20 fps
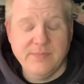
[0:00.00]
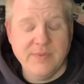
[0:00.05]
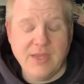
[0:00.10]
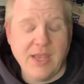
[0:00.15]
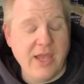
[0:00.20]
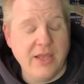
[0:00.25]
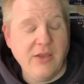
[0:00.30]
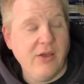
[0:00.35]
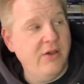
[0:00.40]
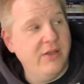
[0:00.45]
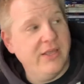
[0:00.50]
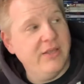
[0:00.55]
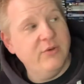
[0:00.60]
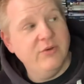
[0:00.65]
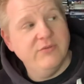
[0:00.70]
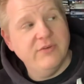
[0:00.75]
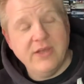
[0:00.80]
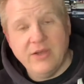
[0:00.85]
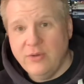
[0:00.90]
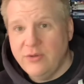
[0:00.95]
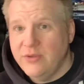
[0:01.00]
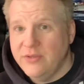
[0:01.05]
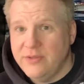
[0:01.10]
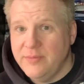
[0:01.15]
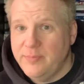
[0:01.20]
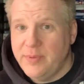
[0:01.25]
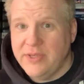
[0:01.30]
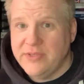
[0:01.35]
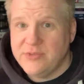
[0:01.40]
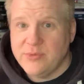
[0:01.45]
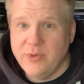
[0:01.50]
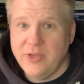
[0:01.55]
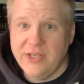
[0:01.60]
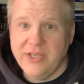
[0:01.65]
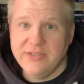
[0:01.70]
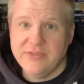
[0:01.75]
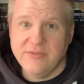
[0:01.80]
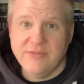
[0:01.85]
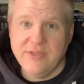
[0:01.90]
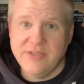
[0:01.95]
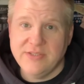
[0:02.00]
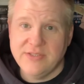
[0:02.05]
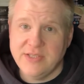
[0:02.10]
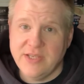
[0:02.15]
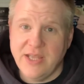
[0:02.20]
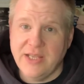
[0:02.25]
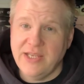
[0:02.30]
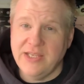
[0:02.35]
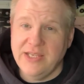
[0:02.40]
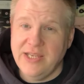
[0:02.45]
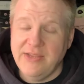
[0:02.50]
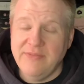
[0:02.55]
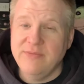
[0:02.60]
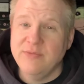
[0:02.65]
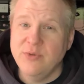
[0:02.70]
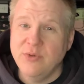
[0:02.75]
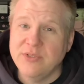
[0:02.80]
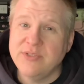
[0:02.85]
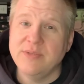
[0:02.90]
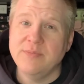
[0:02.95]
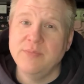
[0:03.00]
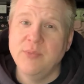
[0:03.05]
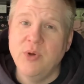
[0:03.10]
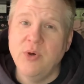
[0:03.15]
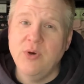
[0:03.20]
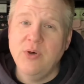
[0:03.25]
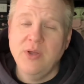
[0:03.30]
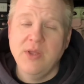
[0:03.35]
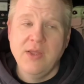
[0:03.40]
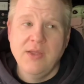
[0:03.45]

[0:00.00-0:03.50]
I can't get over how good the picture quality is of this, and you even notice it more